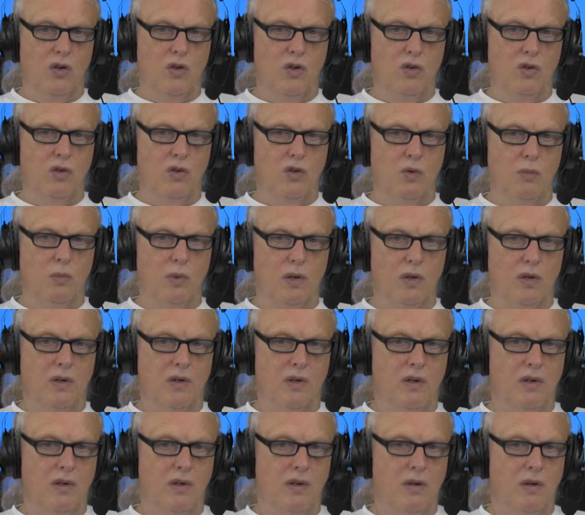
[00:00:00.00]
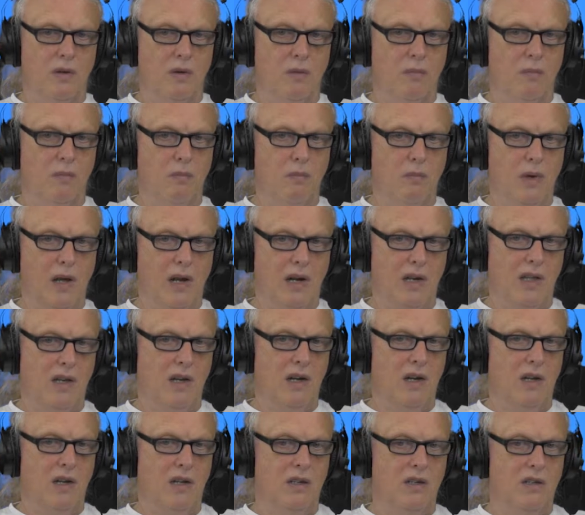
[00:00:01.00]
human
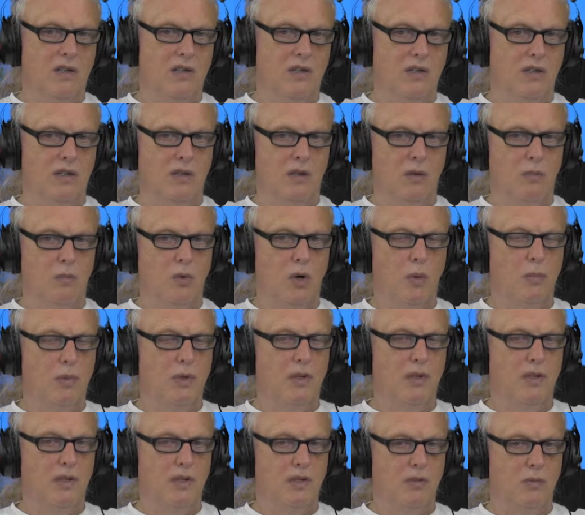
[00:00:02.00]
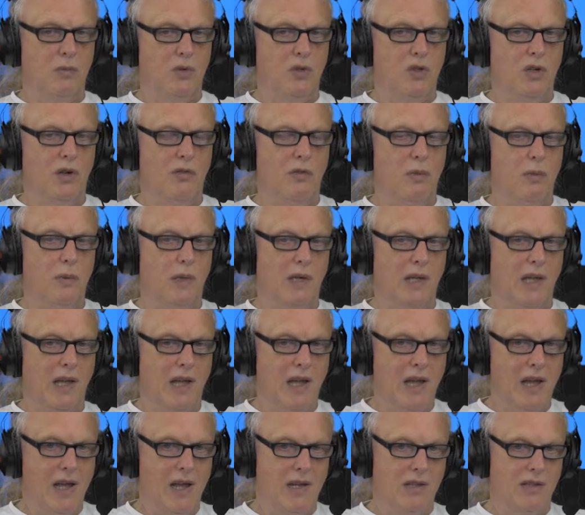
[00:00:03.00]
mankind properties which everybody
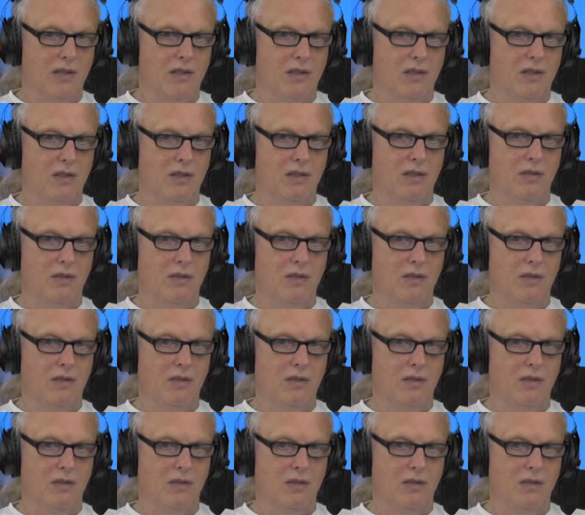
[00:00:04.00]
has.